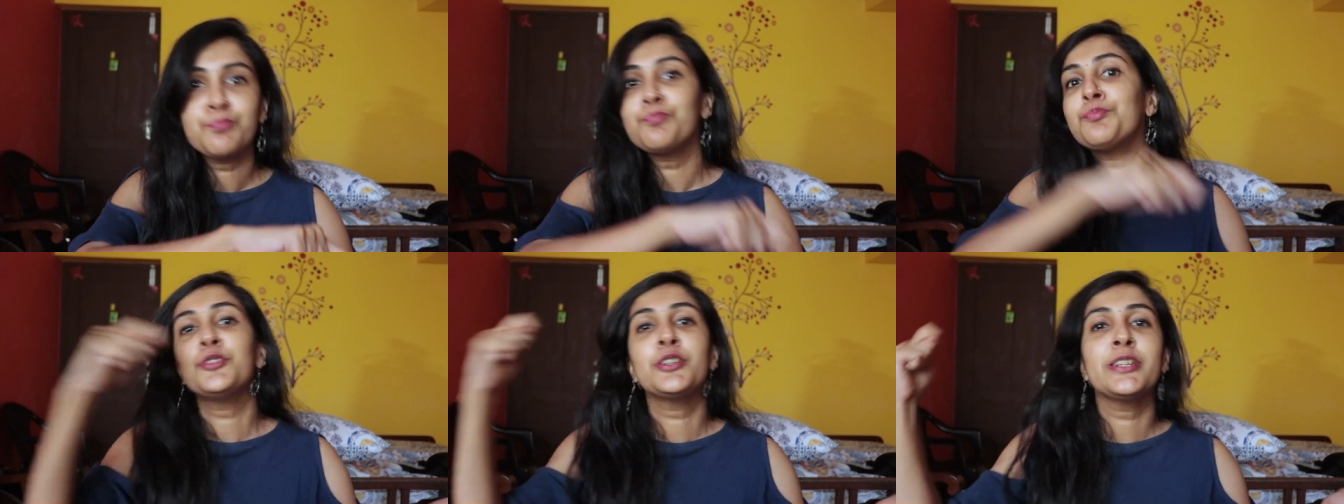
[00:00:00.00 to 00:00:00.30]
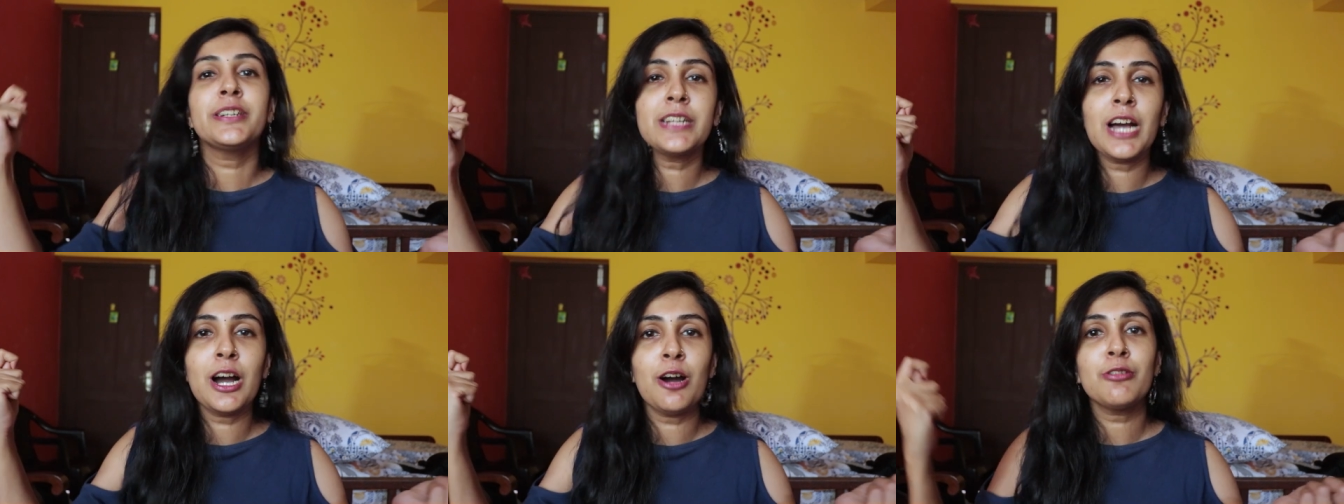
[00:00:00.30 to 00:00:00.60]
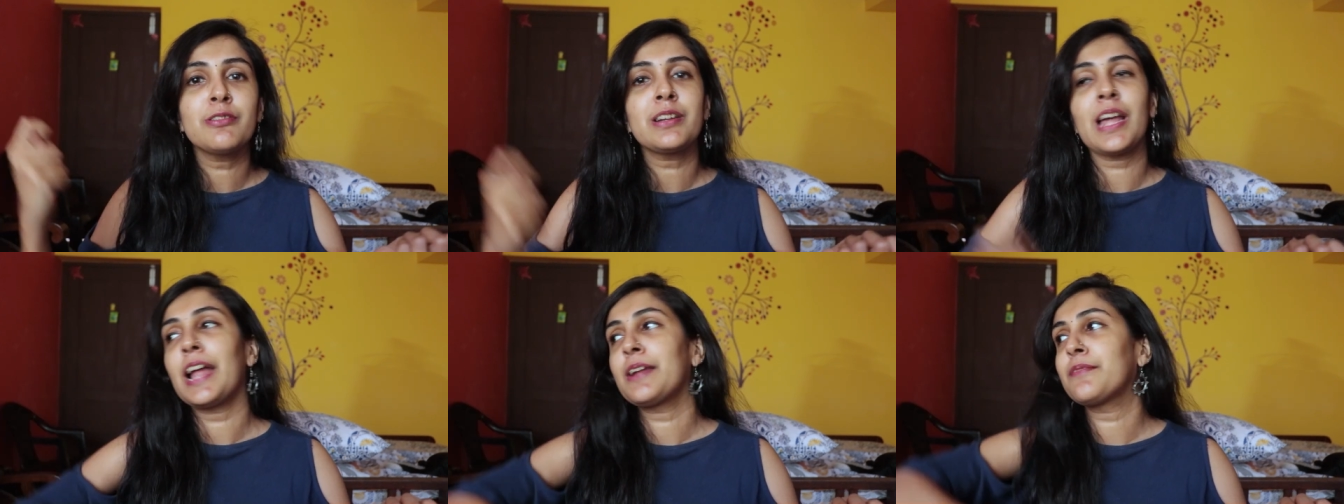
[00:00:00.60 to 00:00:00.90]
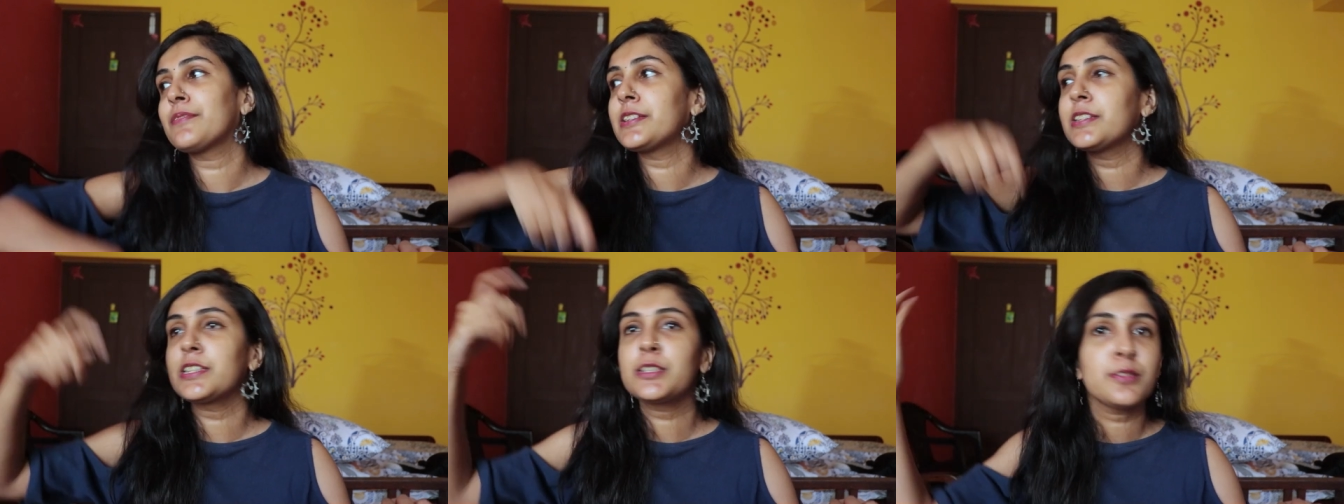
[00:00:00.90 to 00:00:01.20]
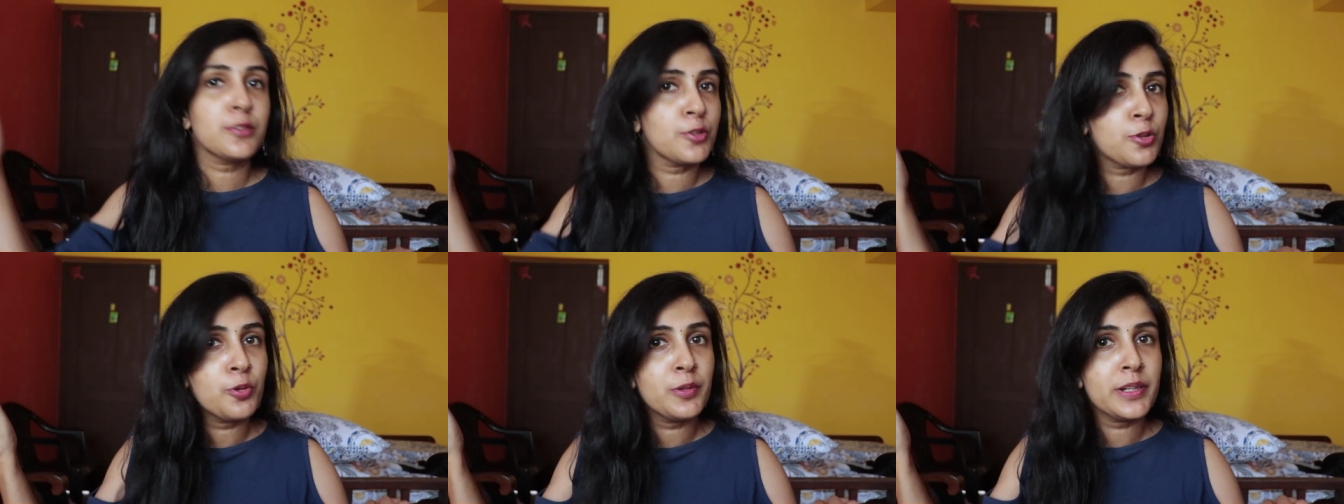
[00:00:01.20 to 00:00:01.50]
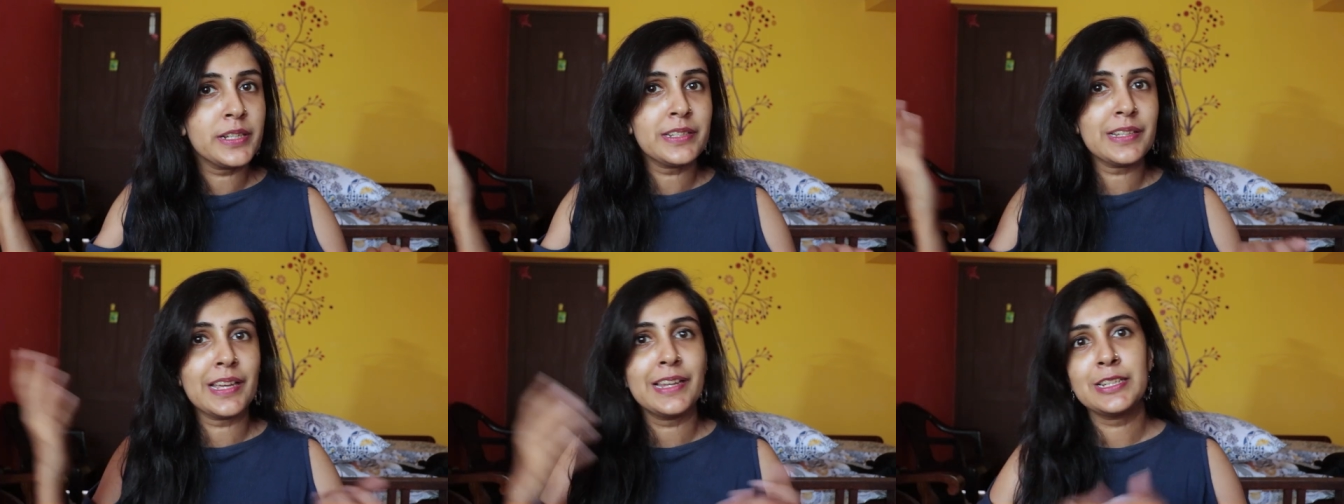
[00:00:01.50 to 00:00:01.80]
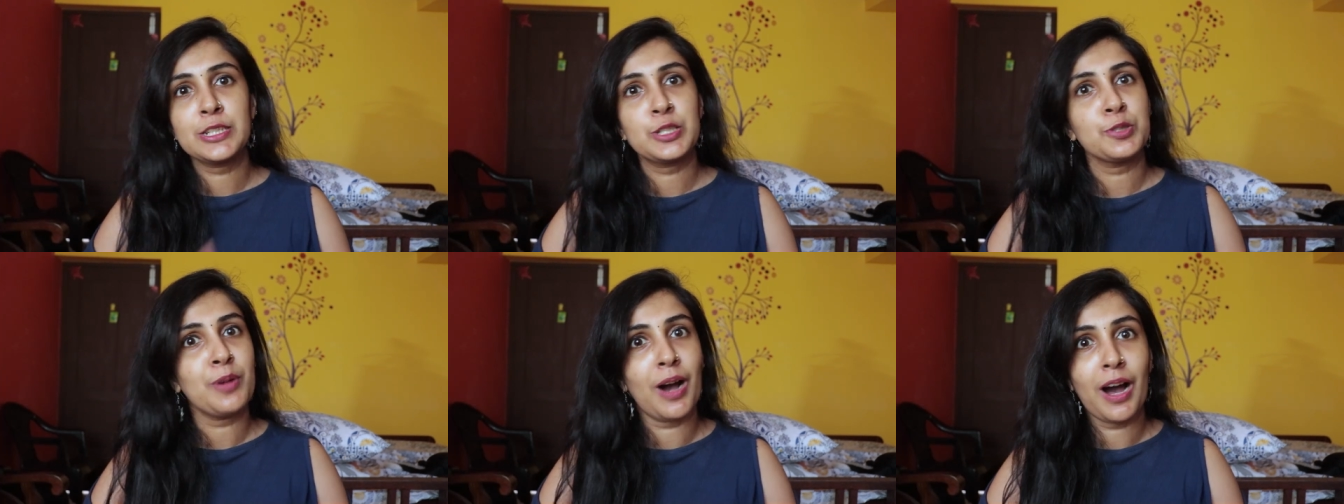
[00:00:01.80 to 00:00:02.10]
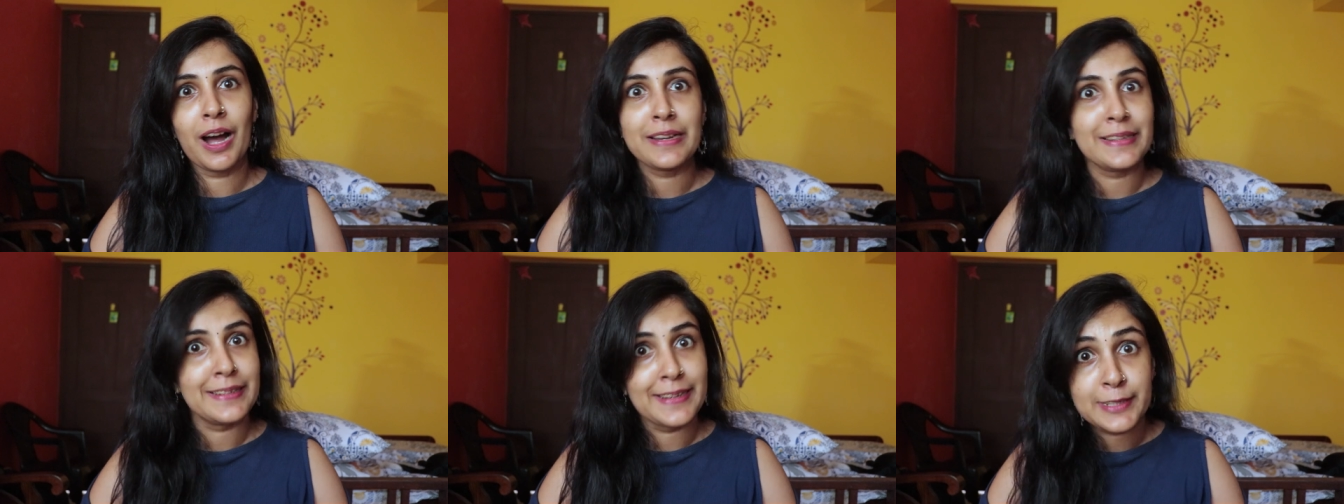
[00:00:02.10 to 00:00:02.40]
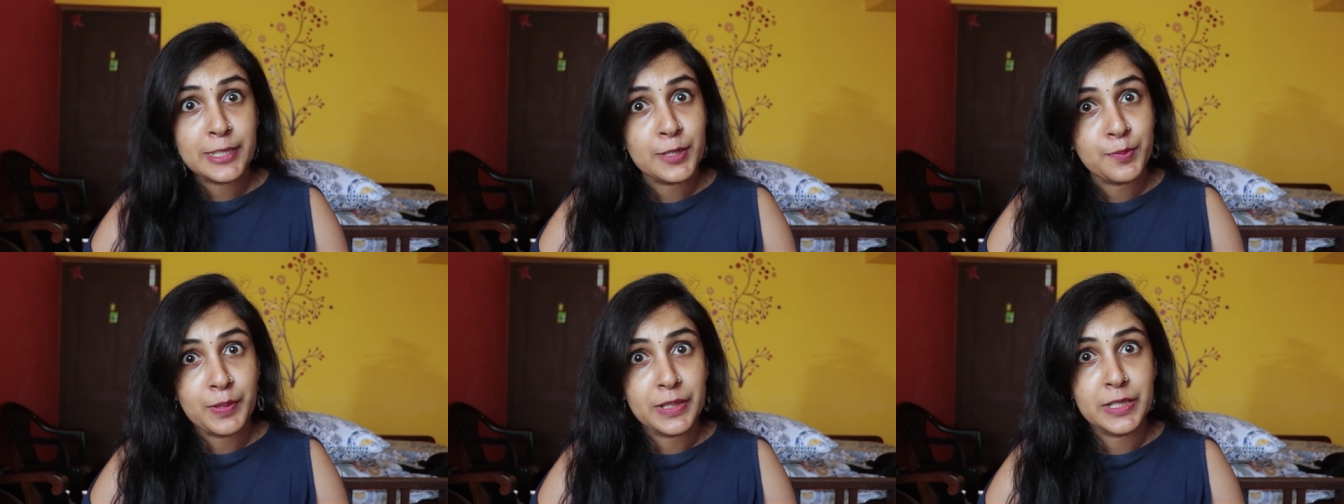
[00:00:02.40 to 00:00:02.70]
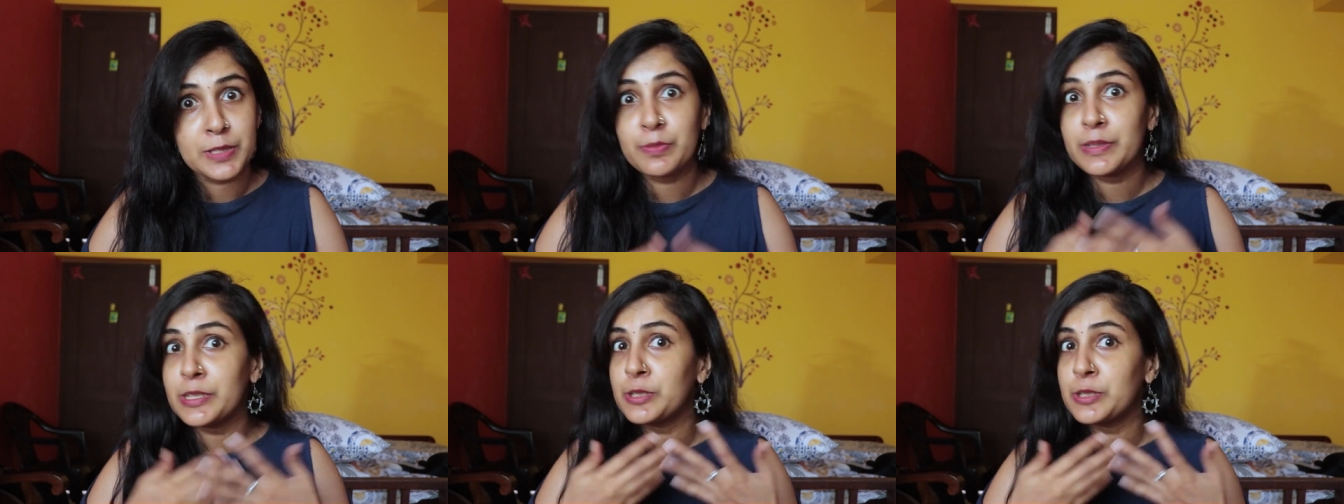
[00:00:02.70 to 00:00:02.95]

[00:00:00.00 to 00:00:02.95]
pull it out and we just throw it into our dustbins.